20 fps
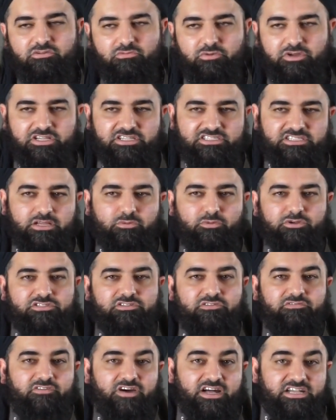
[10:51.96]
What he said was
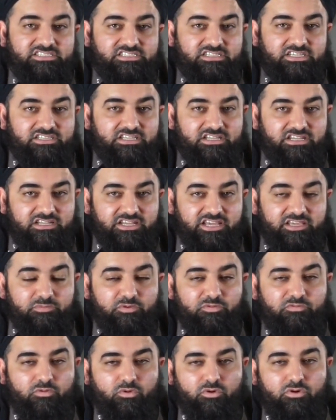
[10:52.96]
to fast either the day
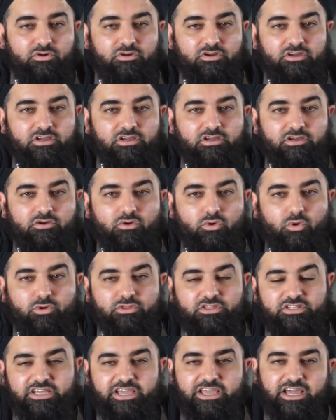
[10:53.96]
before
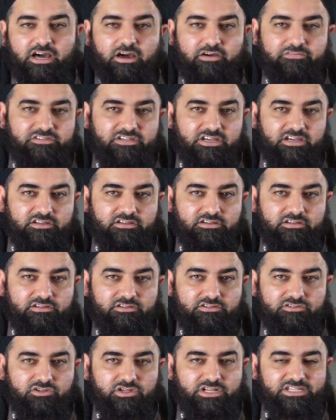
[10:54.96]
or the day after.
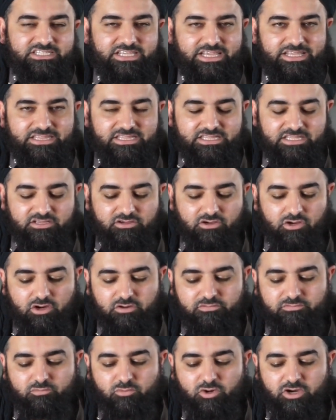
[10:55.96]
So the 10th
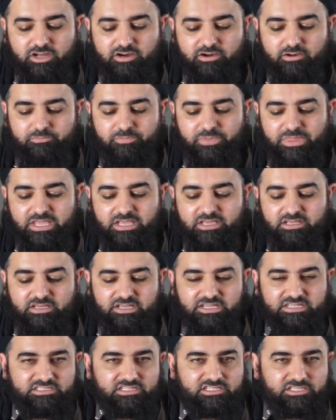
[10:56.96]
of Muharram,
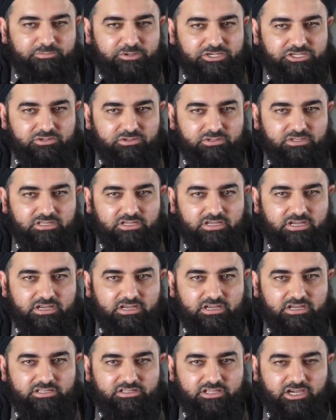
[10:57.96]
is the special,
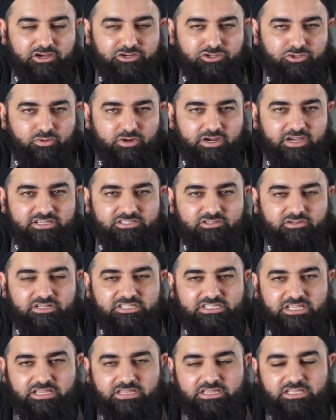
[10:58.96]
uh, the Ashura is on the
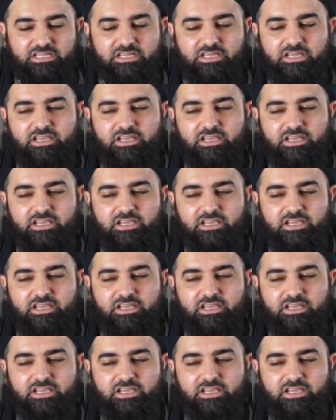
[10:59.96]
10th.